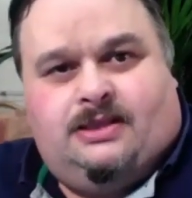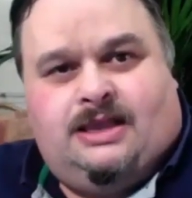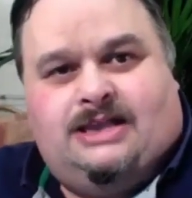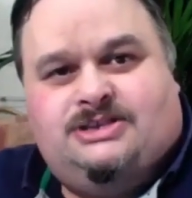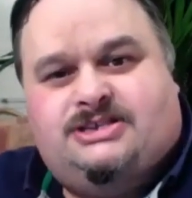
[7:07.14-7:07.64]

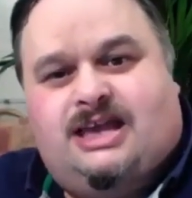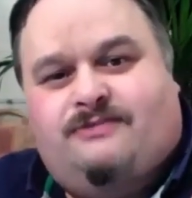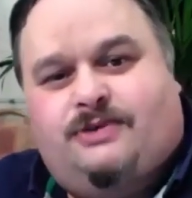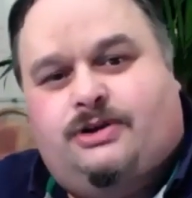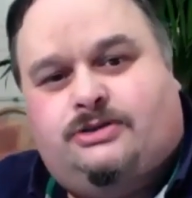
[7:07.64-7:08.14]
I just have
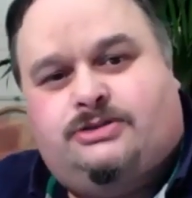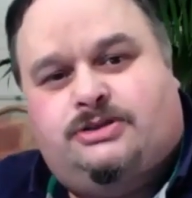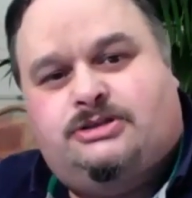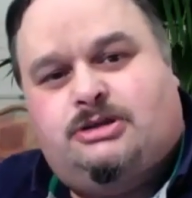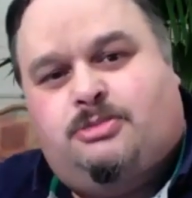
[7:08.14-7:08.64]
it hooked to the
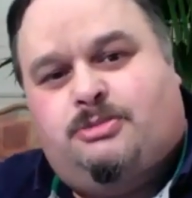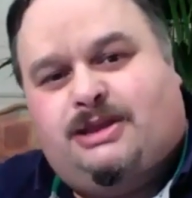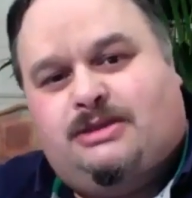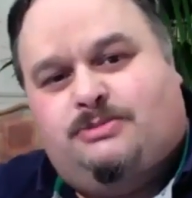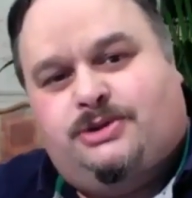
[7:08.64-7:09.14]
top of my
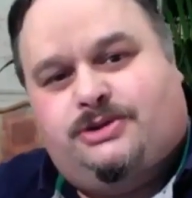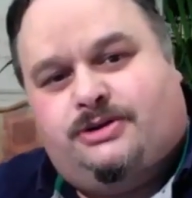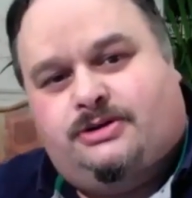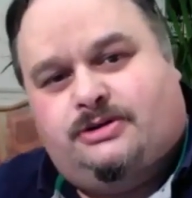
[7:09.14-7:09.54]
computer.